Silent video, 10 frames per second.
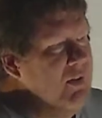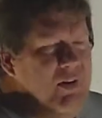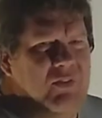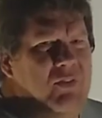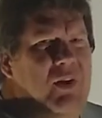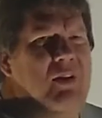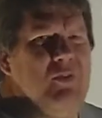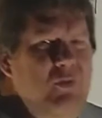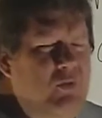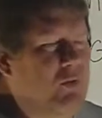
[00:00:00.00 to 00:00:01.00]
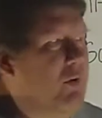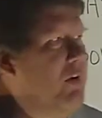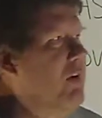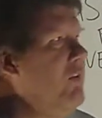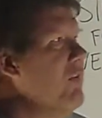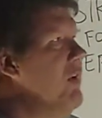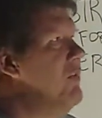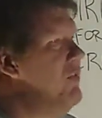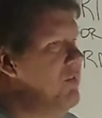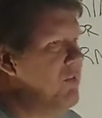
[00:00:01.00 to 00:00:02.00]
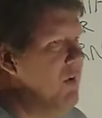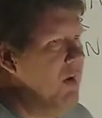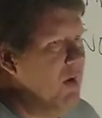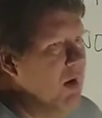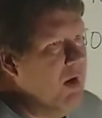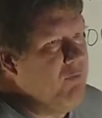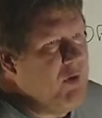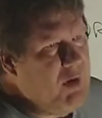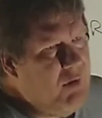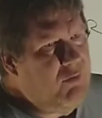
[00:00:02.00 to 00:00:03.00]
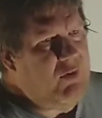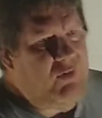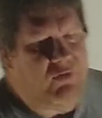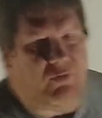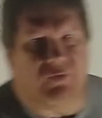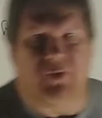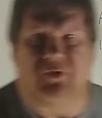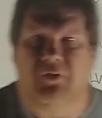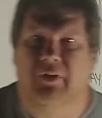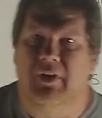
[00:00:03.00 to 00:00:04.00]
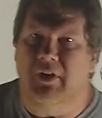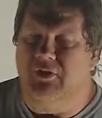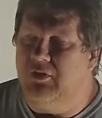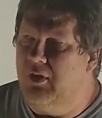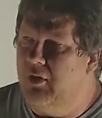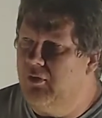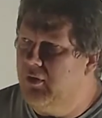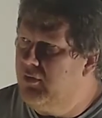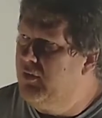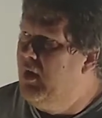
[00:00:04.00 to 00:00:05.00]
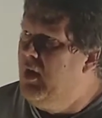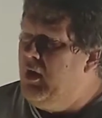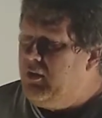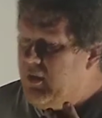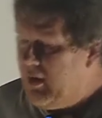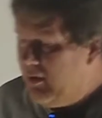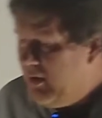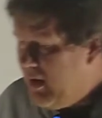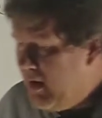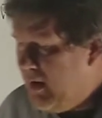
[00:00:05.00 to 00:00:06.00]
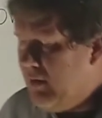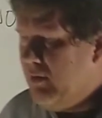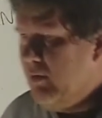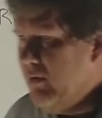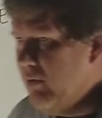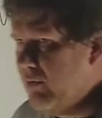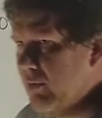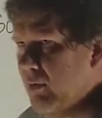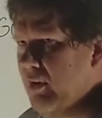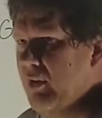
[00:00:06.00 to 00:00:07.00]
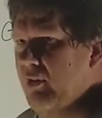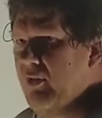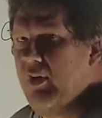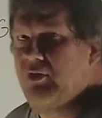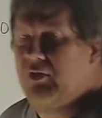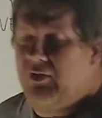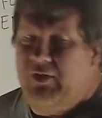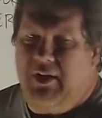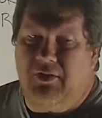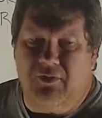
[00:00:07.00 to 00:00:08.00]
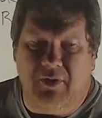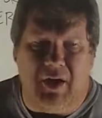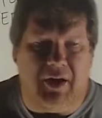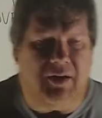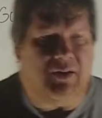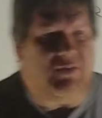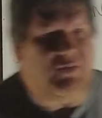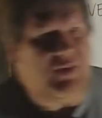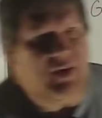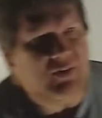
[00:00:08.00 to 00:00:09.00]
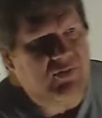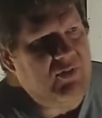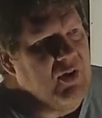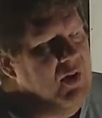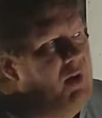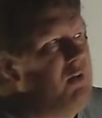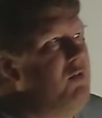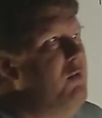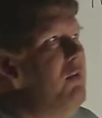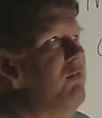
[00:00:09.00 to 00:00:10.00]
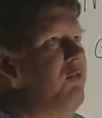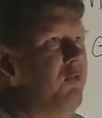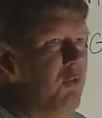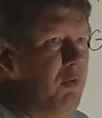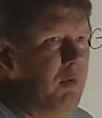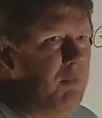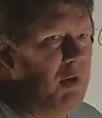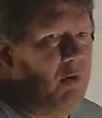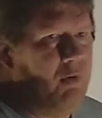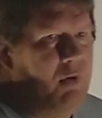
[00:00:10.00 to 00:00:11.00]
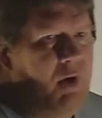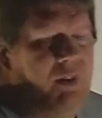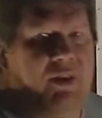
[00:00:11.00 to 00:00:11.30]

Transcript: These are not news organizations. Have we covered this sufficiently that you know this? They are not news organizations. They do not exist to inform you.